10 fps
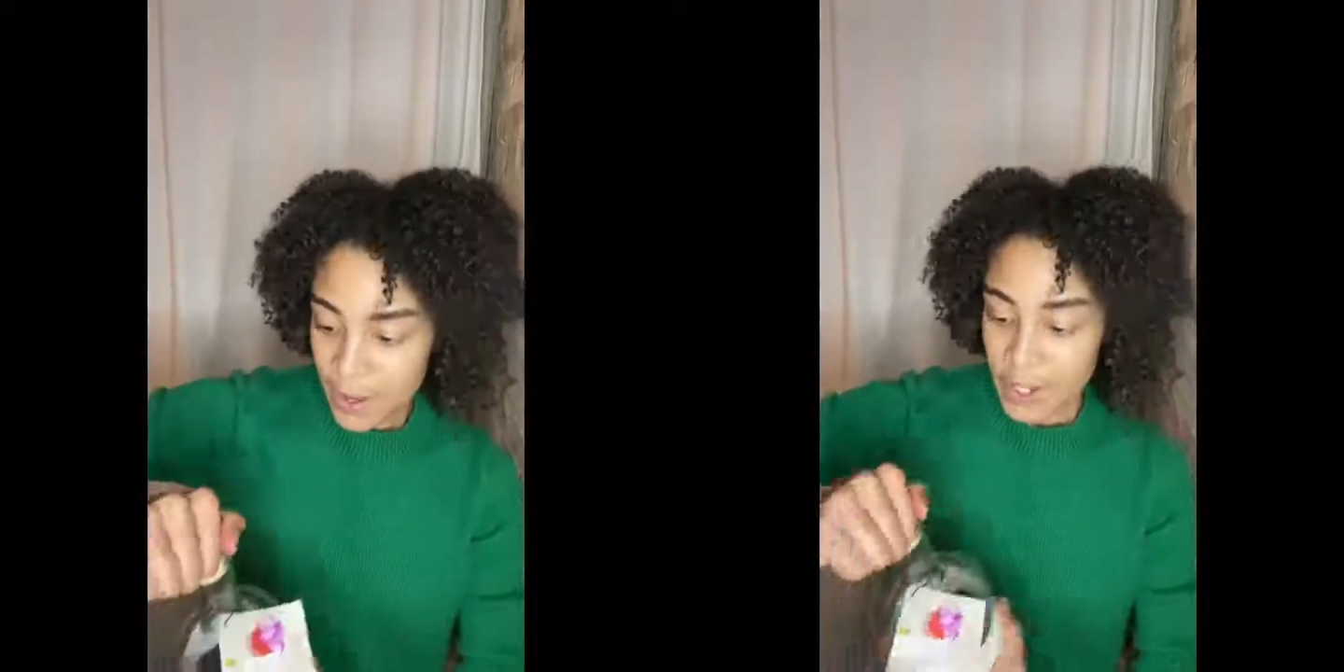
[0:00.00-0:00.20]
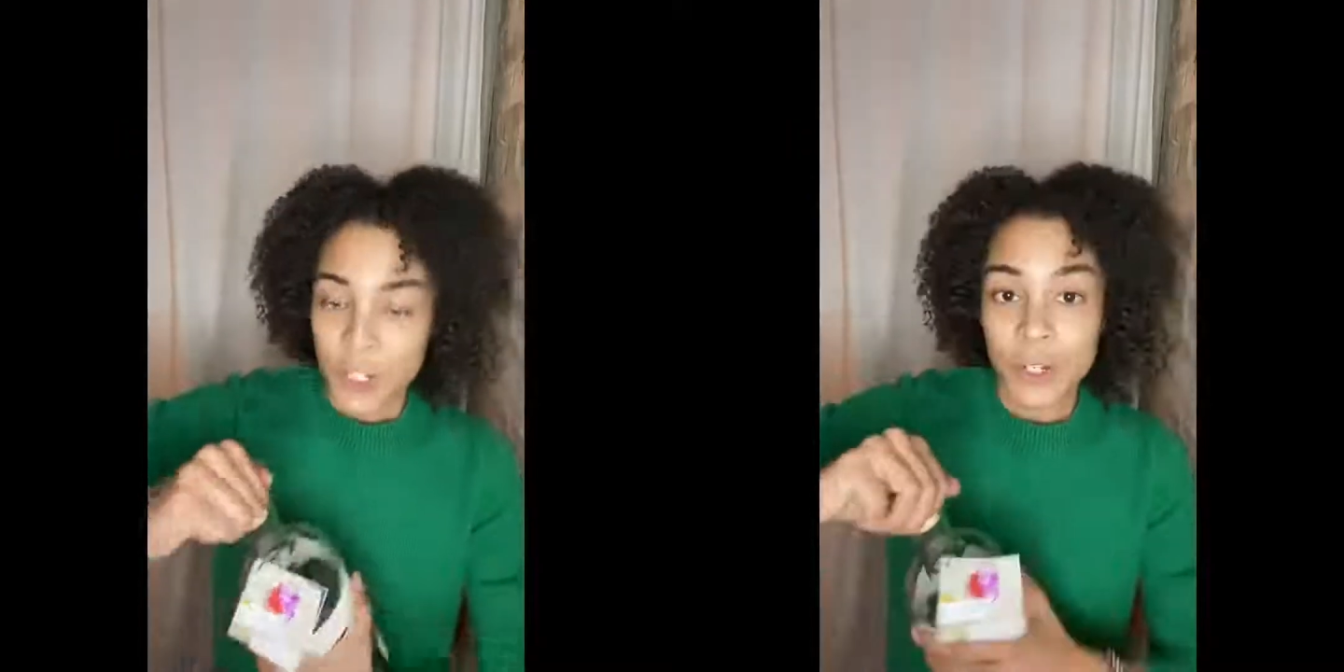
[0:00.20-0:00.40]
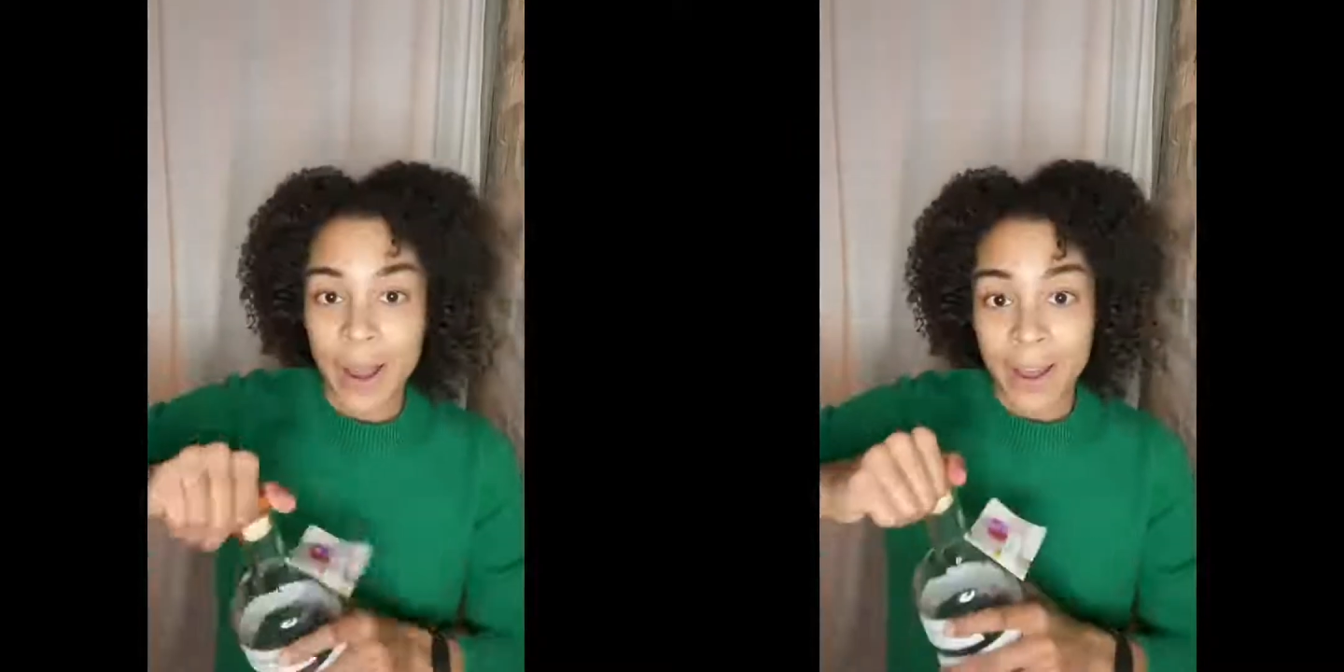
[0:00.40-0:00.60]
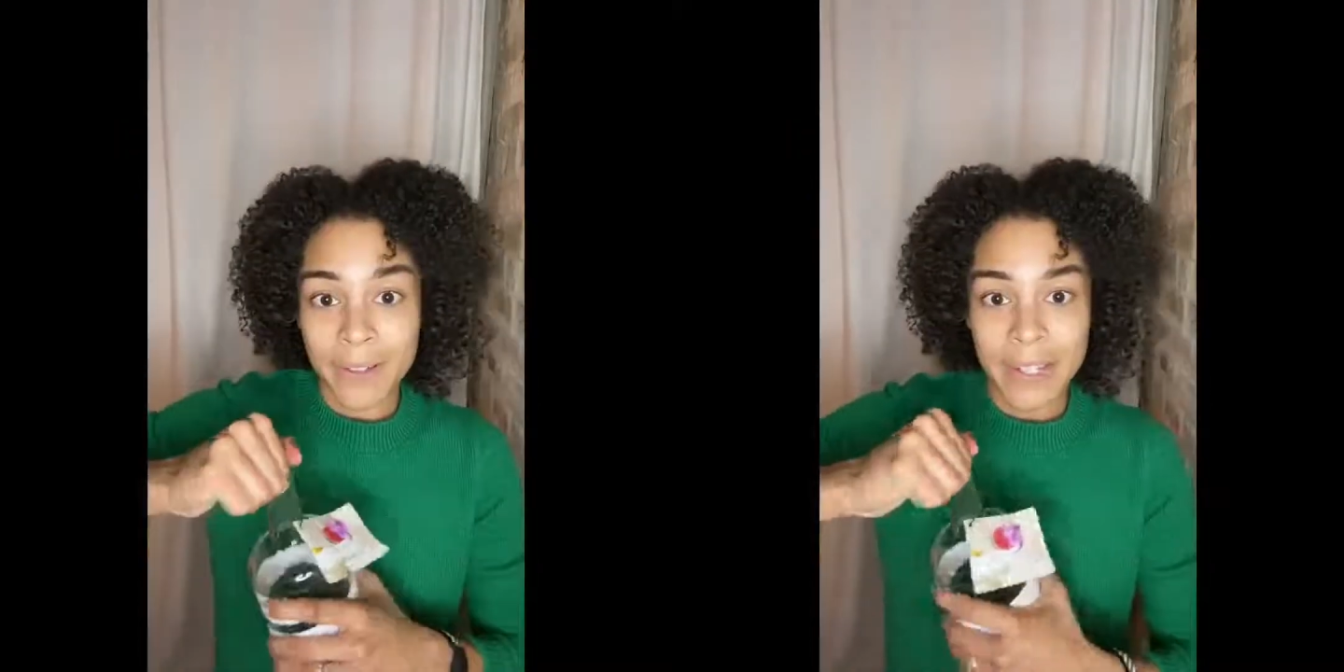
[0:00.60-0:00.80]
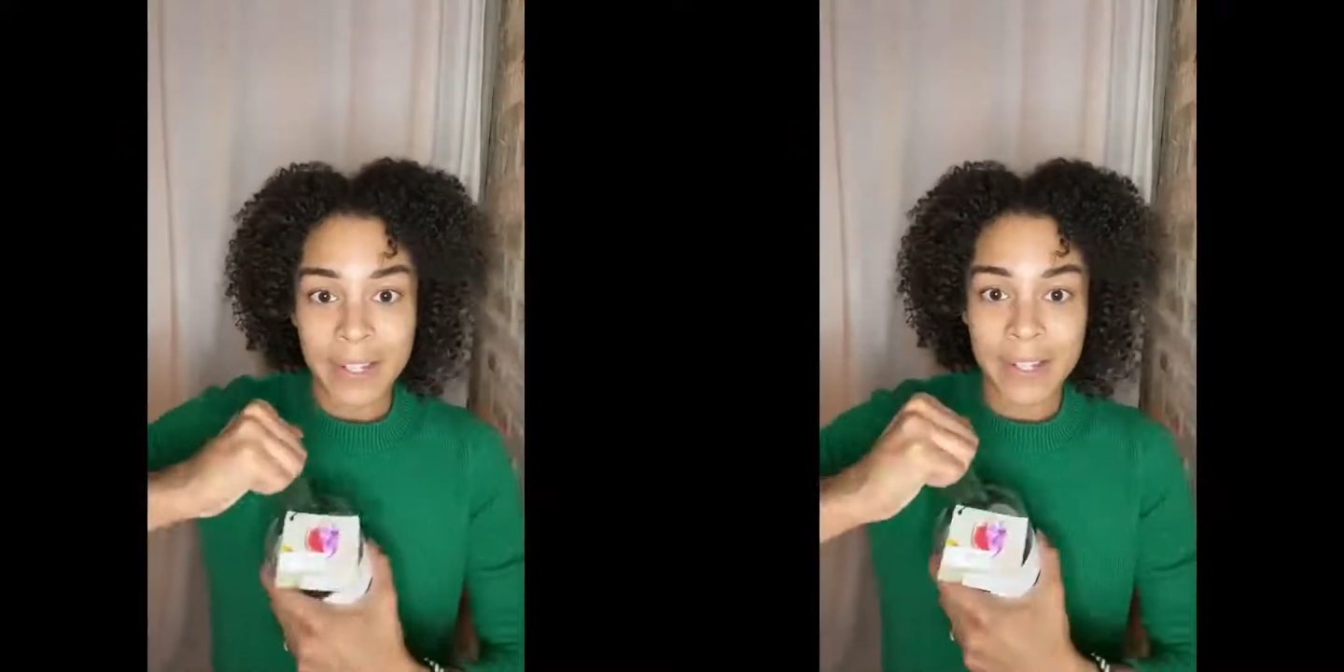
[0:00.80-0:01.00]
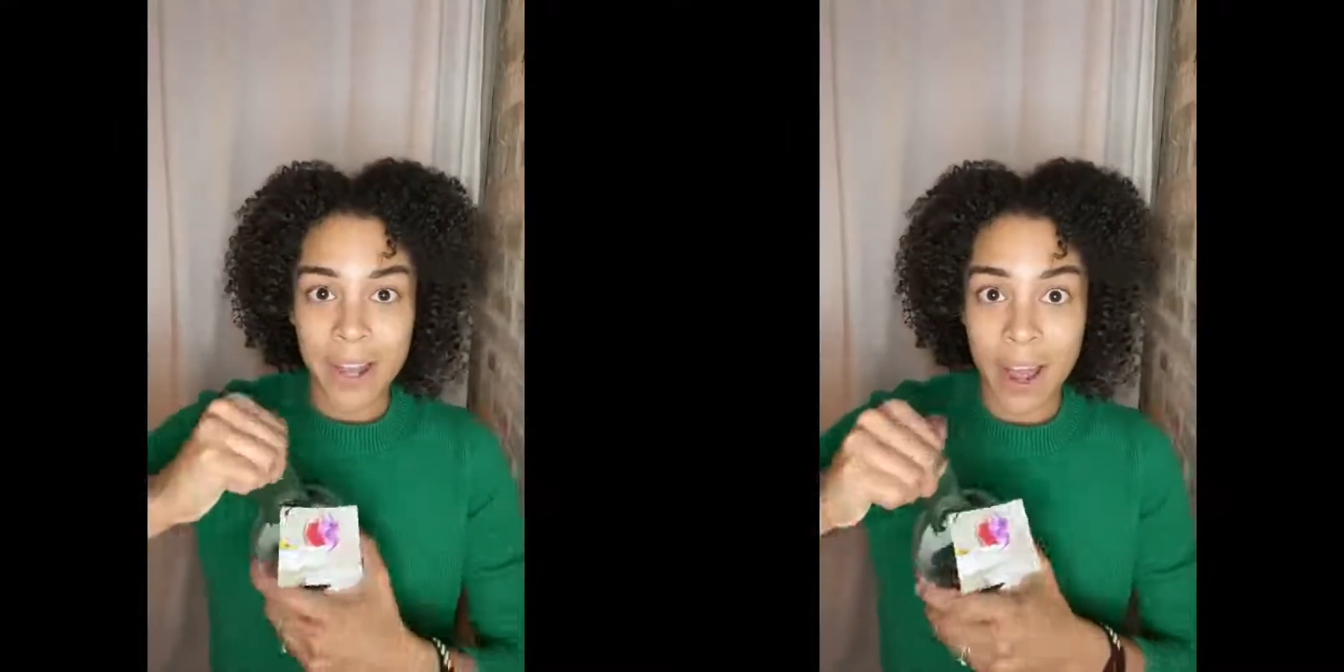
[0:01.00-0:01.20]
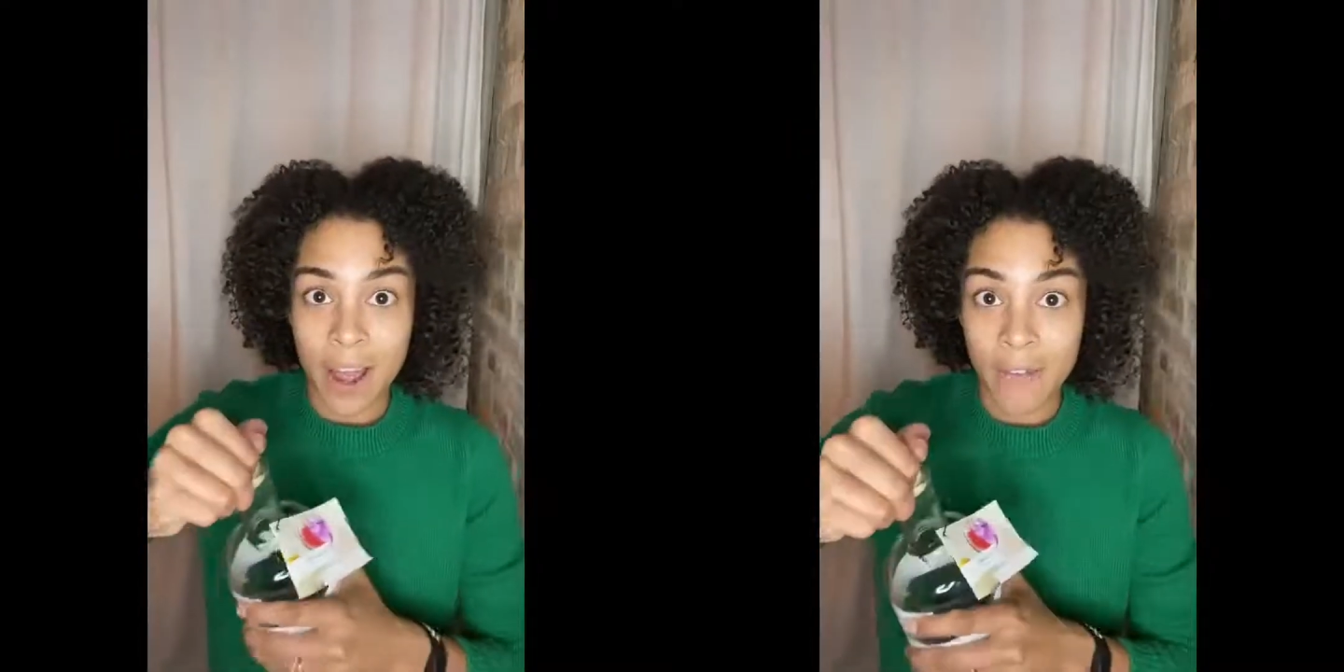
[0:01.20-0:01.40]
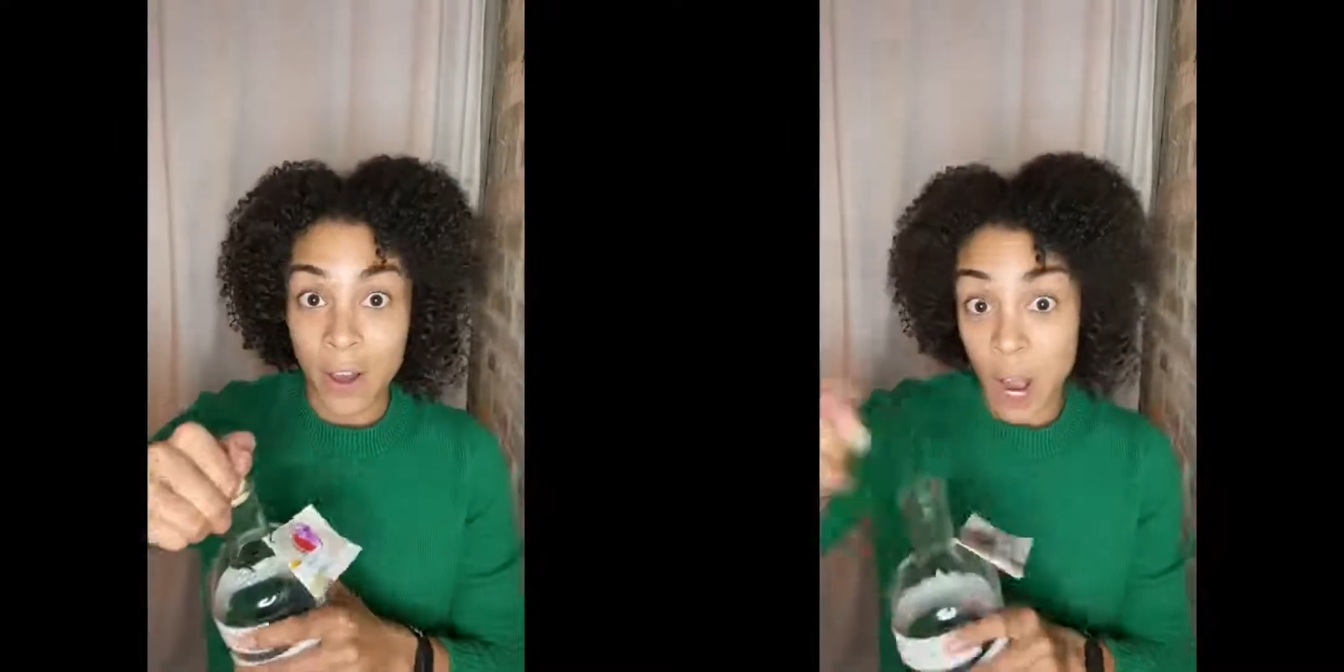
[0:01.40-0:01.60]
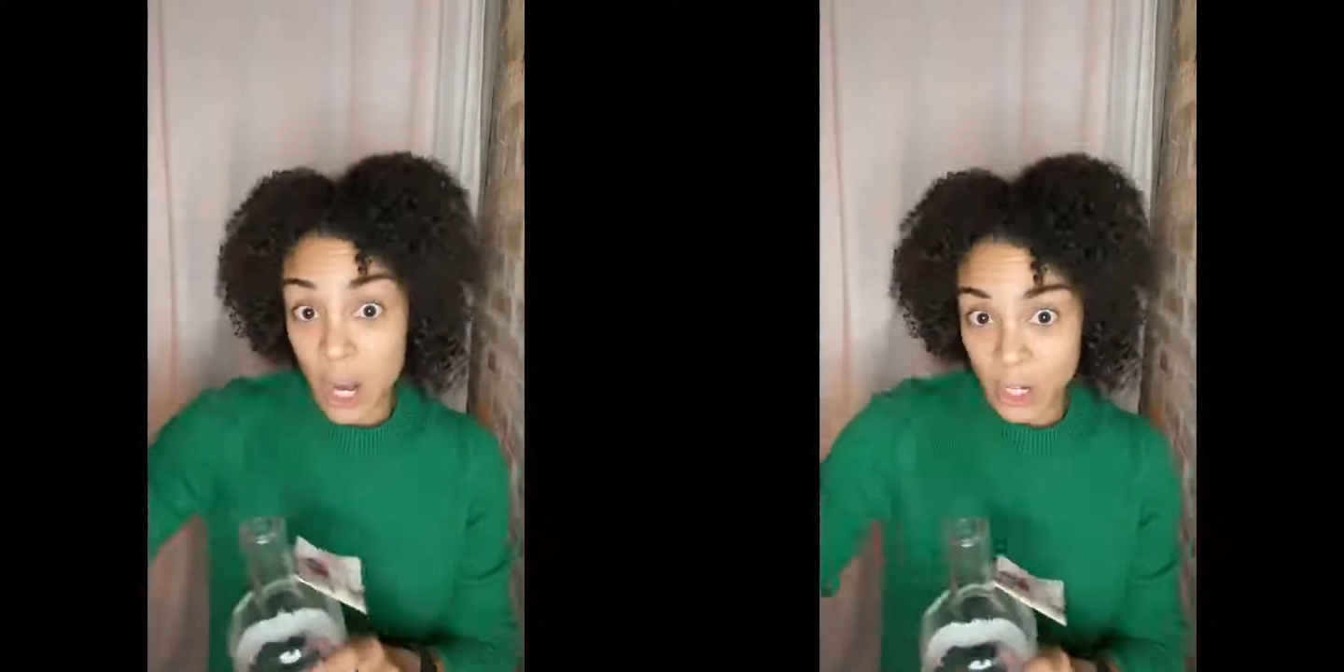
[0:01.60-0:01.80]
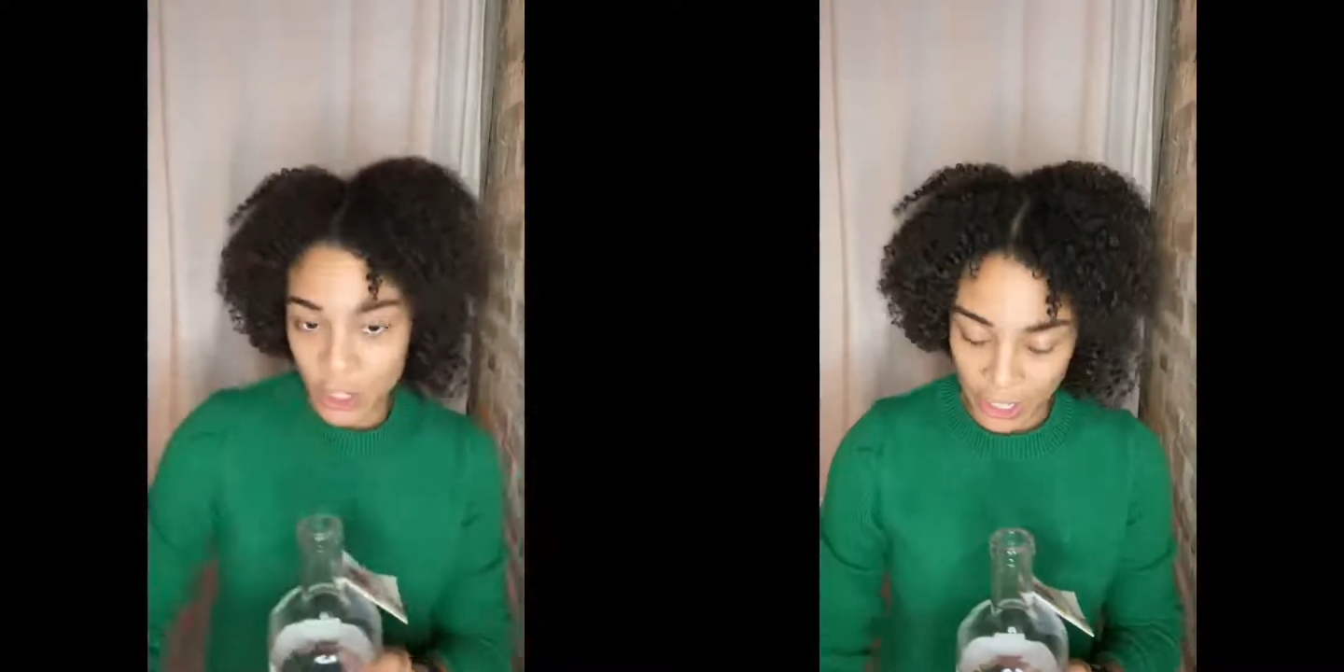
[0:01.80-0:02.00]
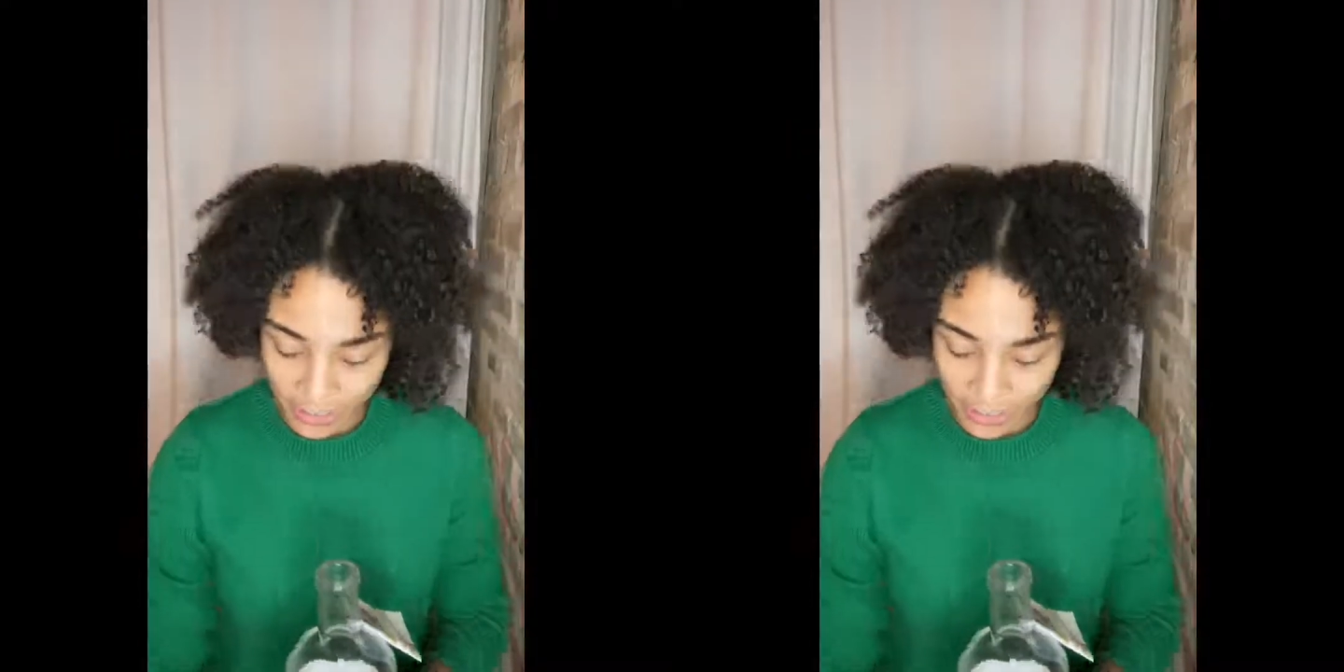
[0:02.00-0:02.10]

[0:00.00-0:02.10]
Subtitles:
2 ounces of our gin.